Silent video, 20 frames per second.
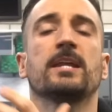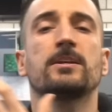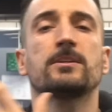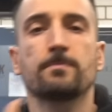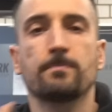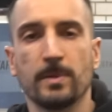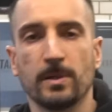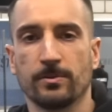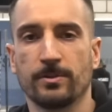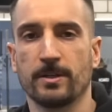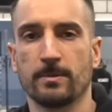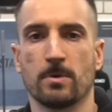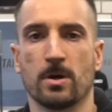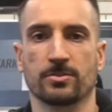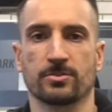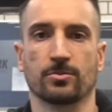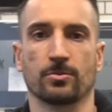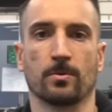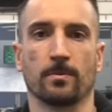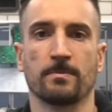is building
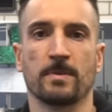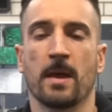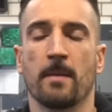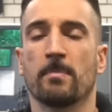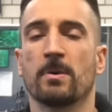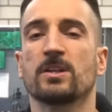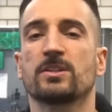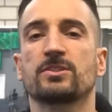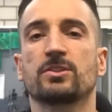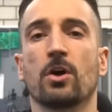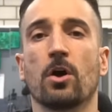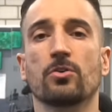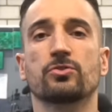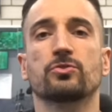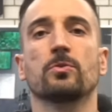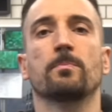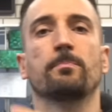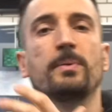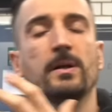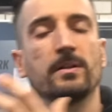muscle, but it's
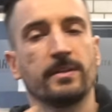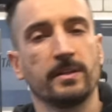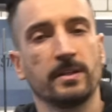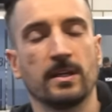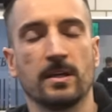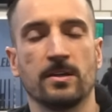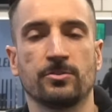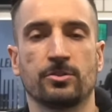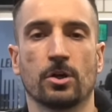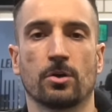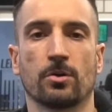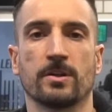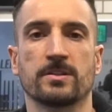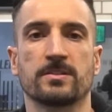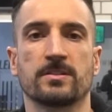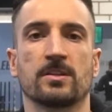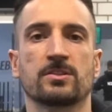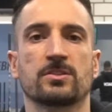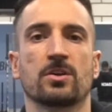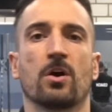also building
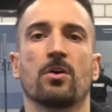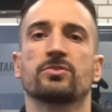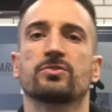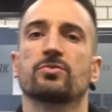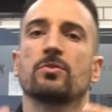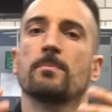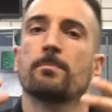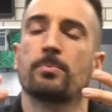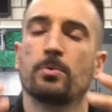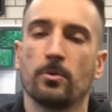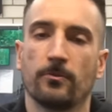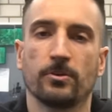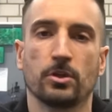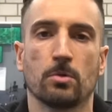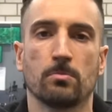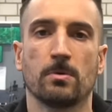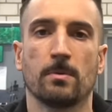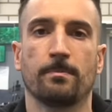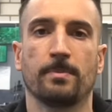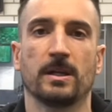endurance. It's also improving
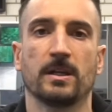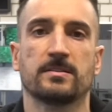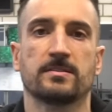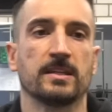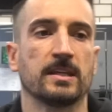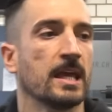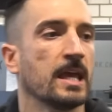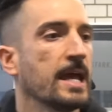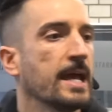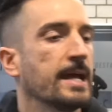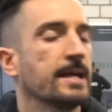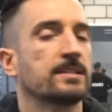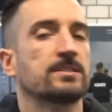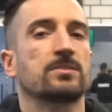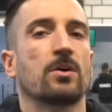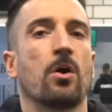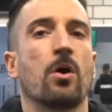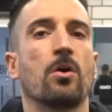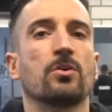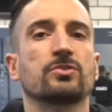your mobility. It's
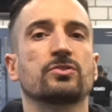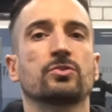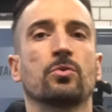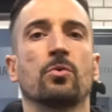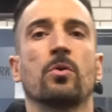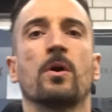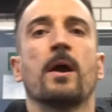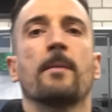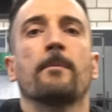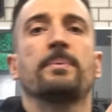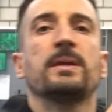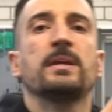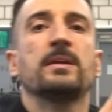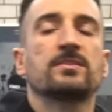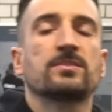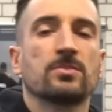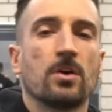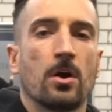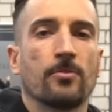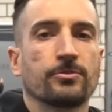also being
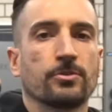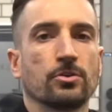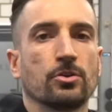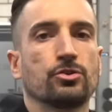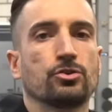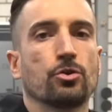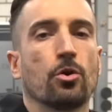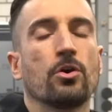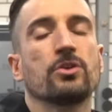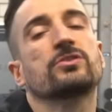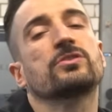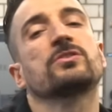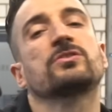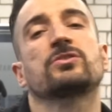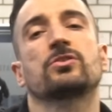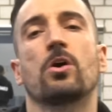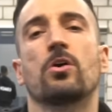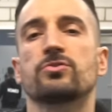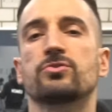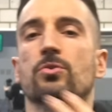soft on the joints.
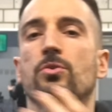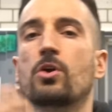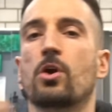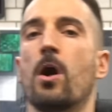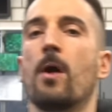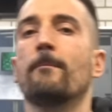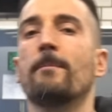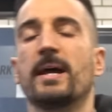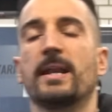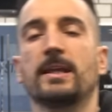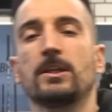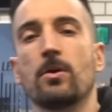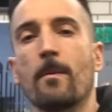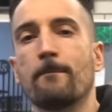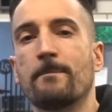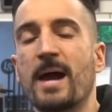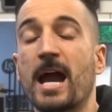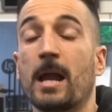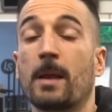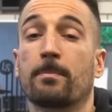It's also combating your
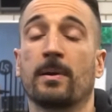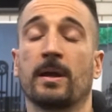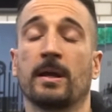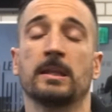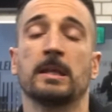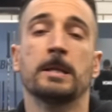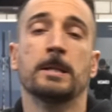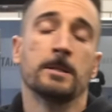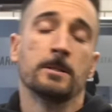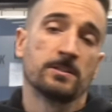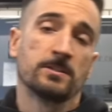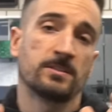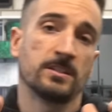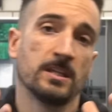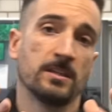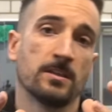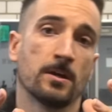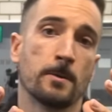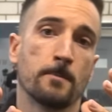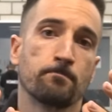back pain.
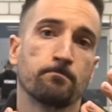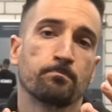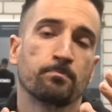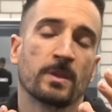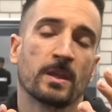See, the